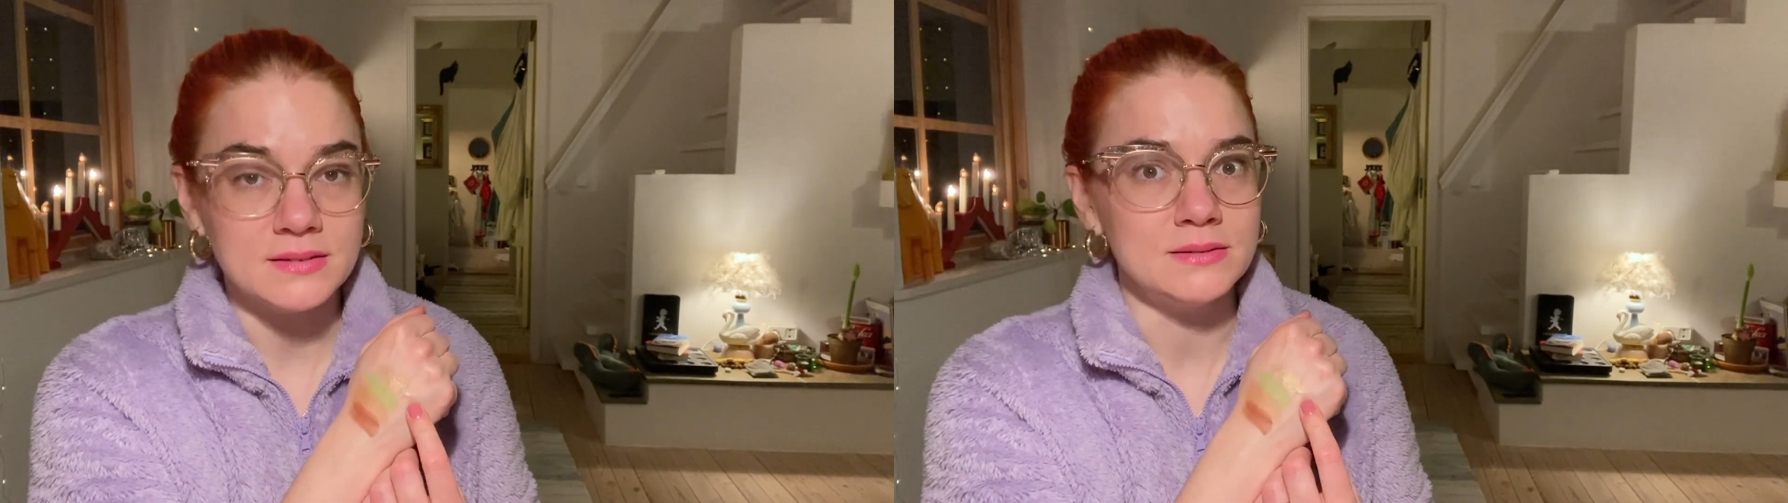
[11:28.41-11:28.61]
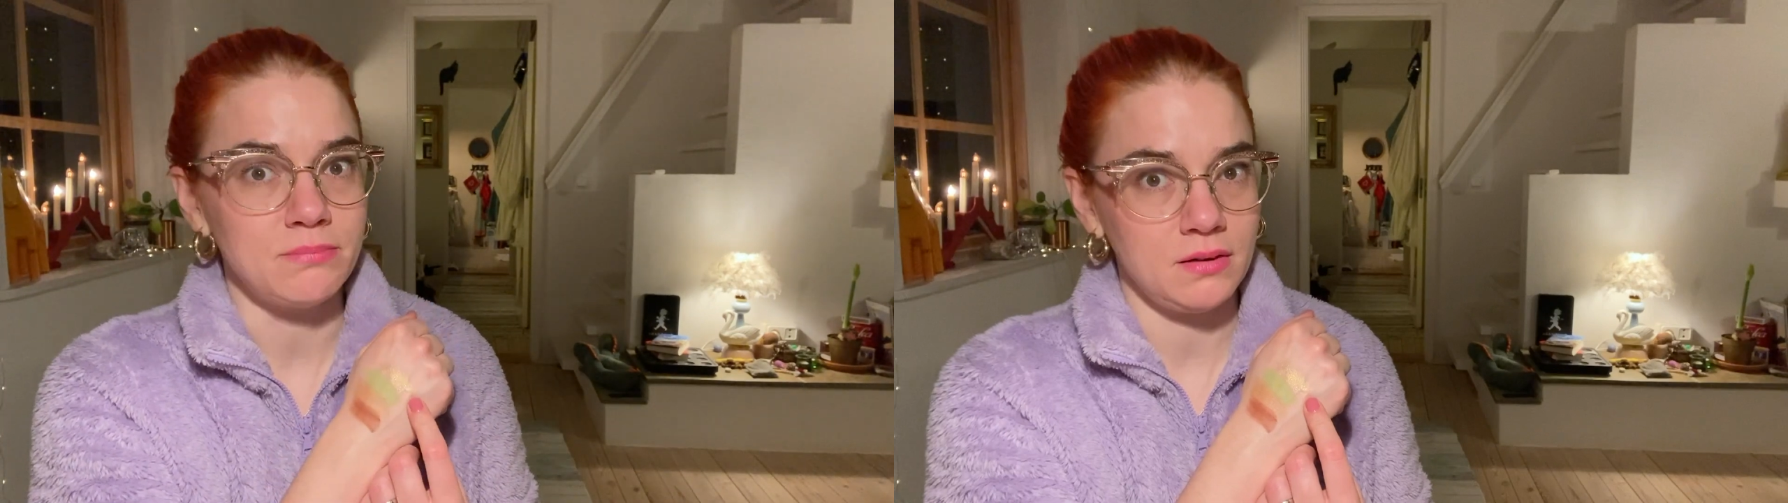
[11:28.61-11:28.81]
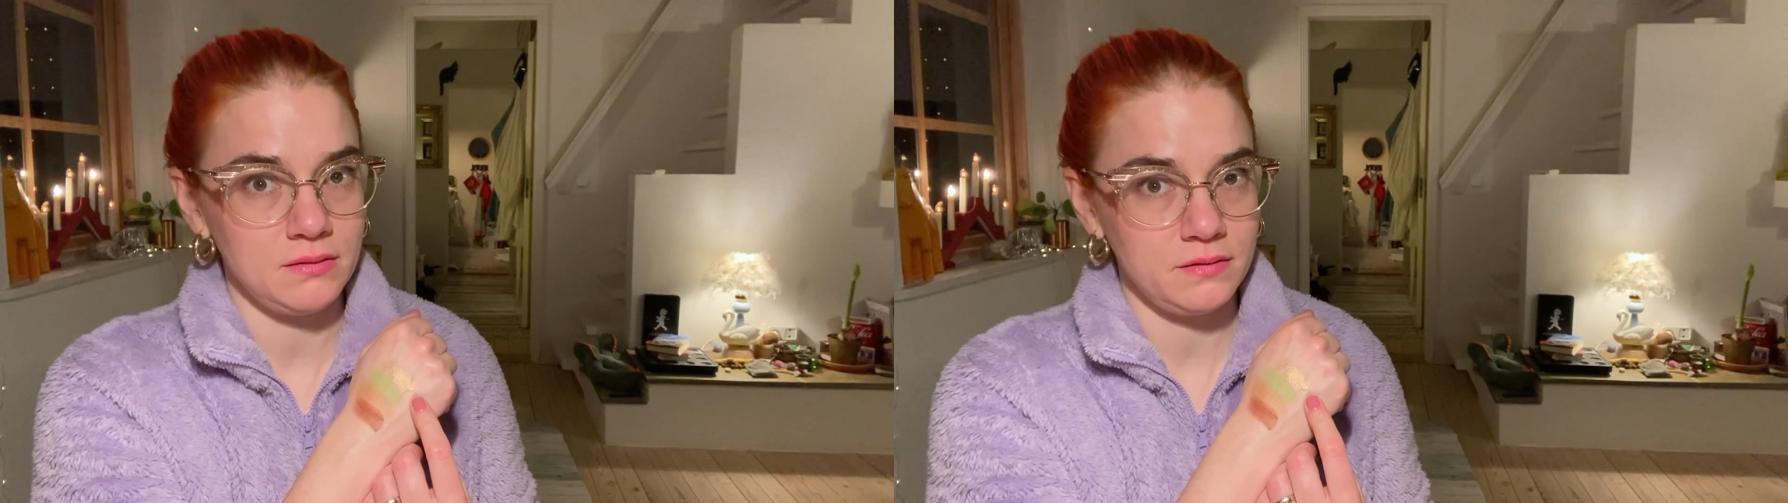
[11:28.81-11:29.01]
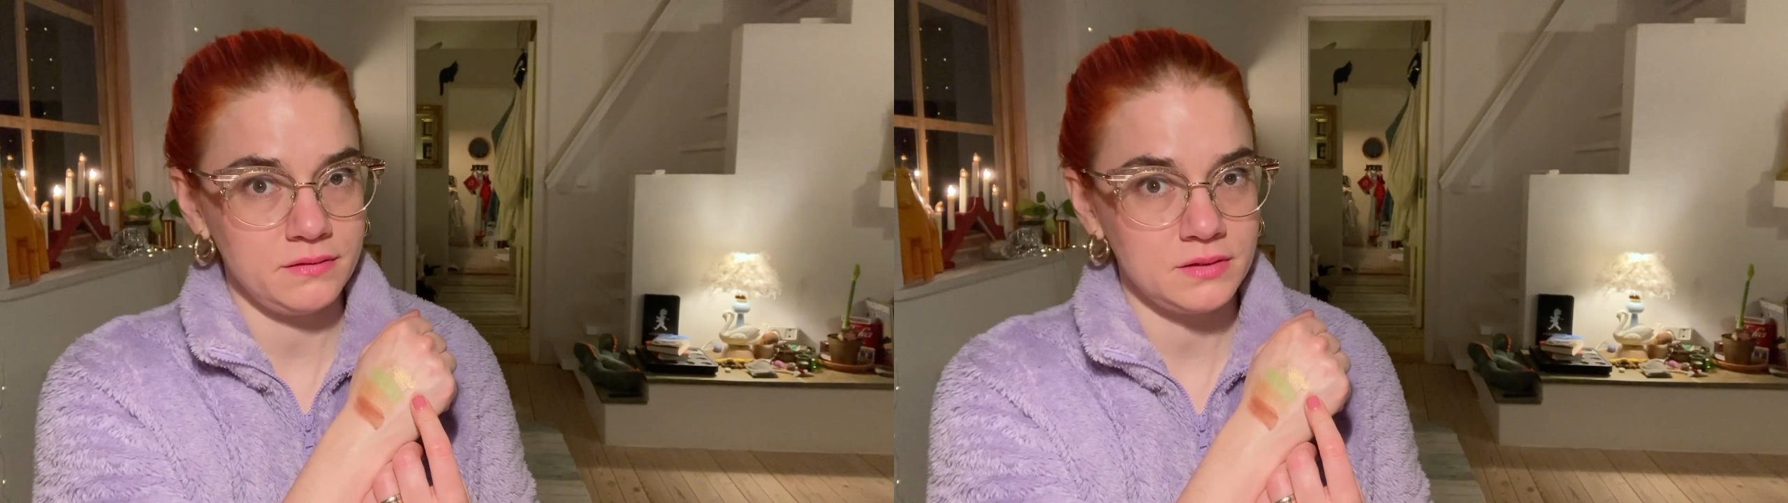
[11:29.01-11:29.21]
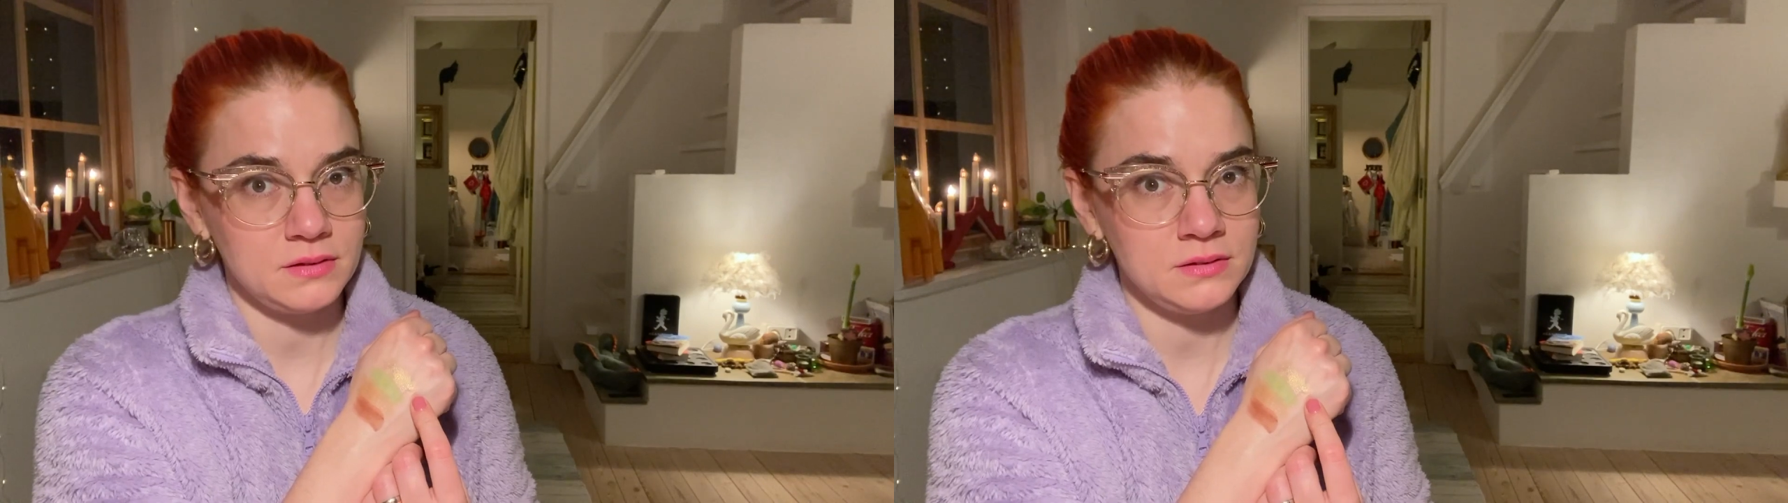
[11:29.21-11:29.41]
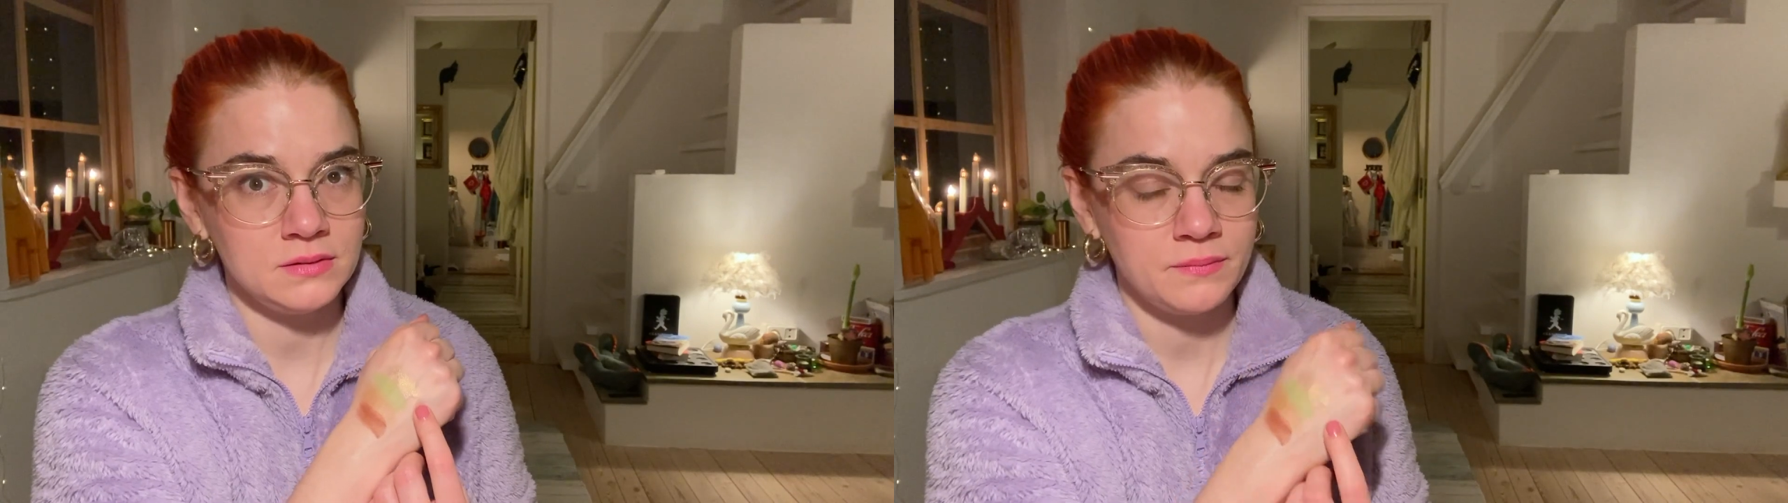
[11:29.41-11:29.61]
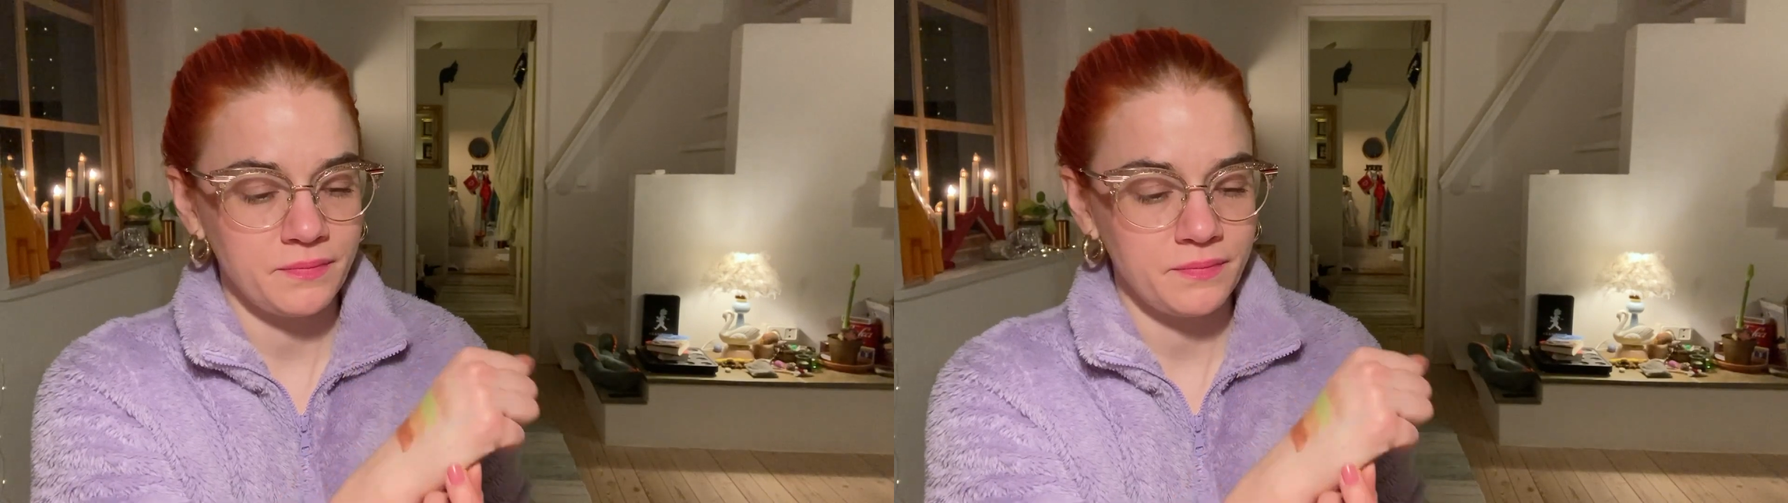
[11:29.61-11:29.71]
is beautiful.